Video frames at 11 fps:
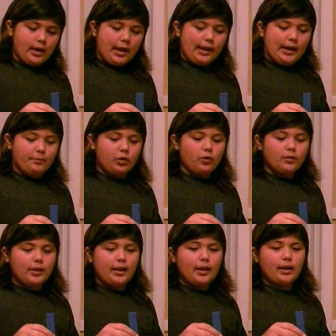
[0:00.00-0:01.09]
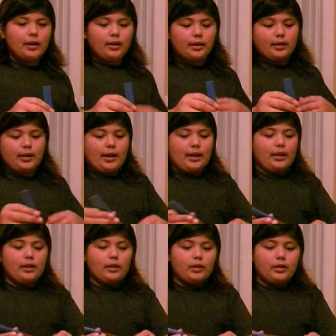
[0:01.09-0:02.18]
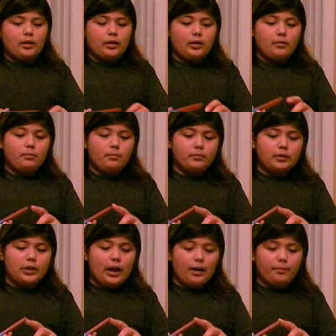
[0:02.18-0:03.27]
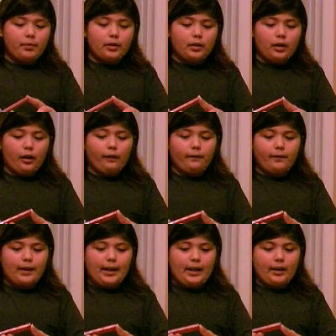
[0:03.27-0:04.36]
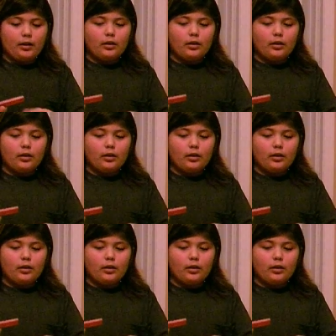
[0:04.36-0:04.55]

And I'm using the top of the